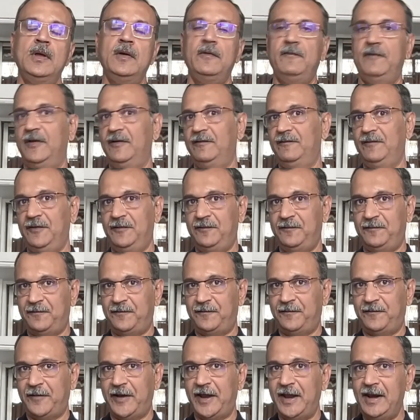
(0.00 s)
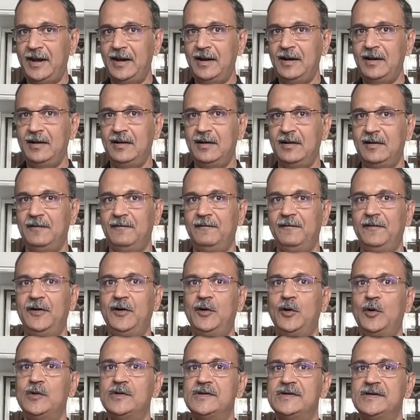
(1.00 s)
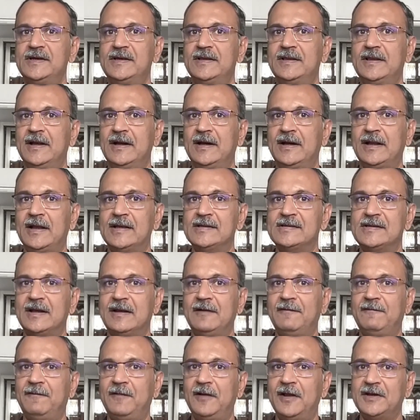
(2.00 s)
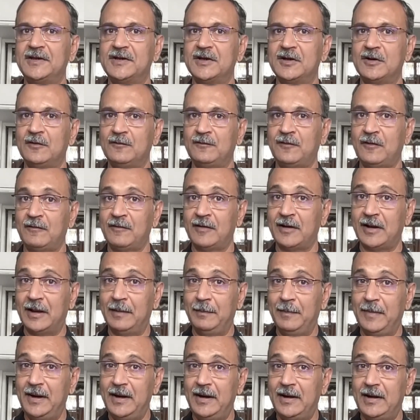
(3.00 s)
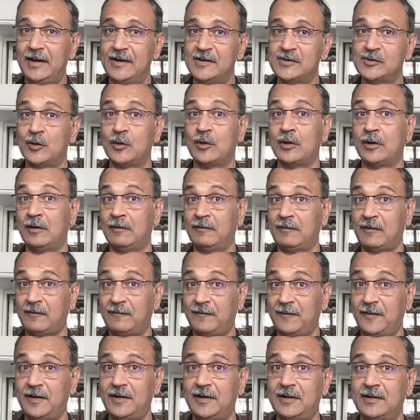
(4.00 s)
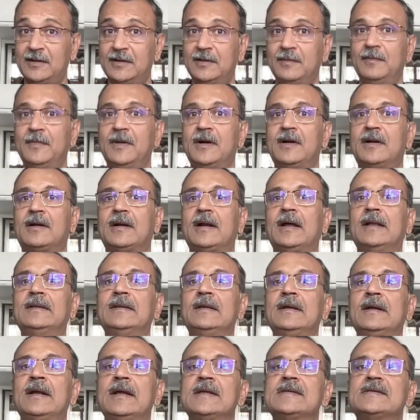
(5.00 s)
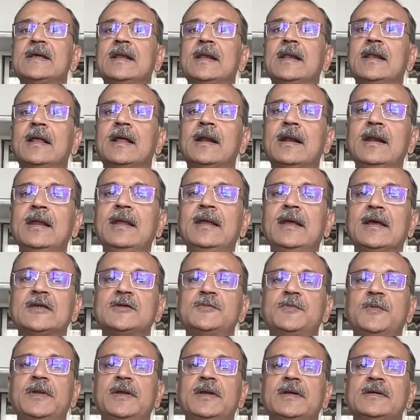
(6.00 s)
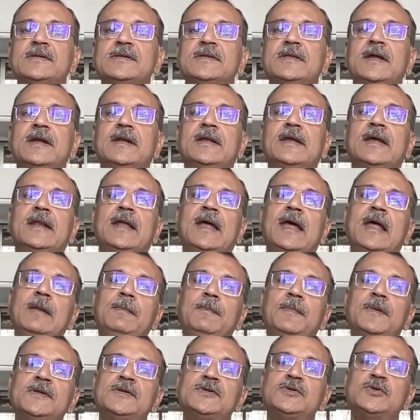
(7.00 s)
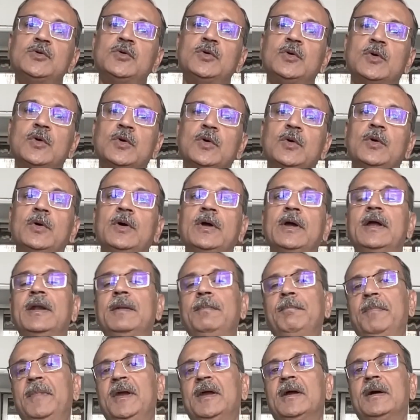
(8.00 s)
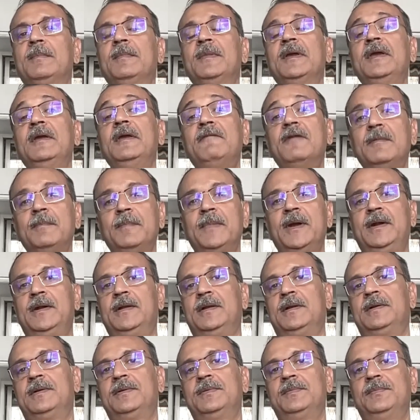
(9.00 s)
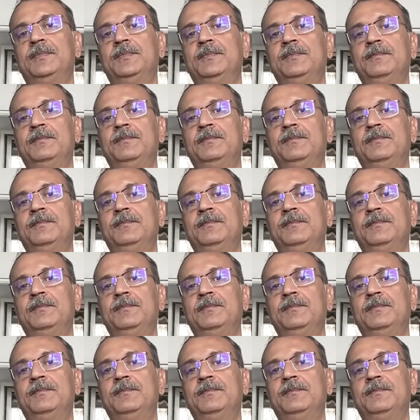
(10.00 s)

When we fail, we don't see that as a reflection of our abilities or our worth, but rather as a learning experience that can help us to grow and become even better.